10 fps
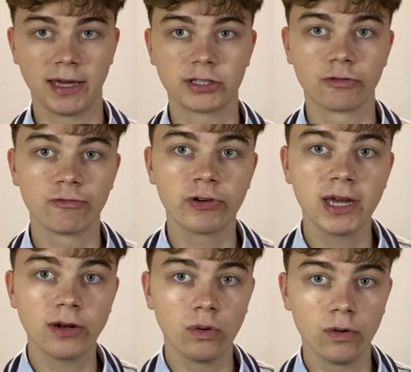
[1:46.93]
So
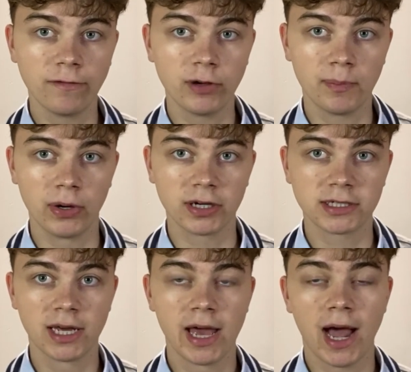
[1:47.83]
read all of your
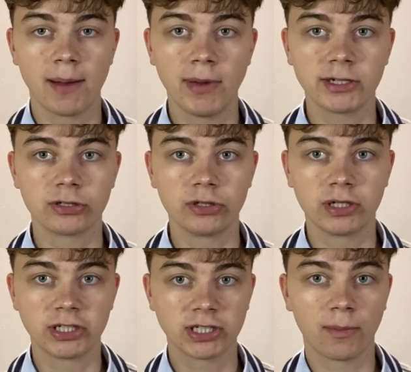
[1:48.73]
books and make sure you
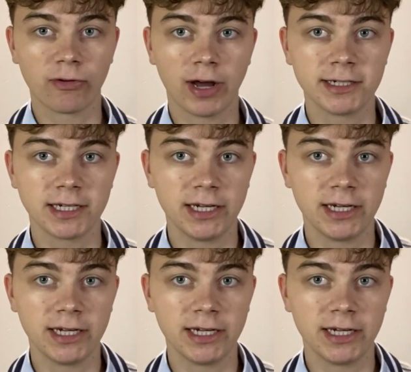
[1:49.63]
can summarize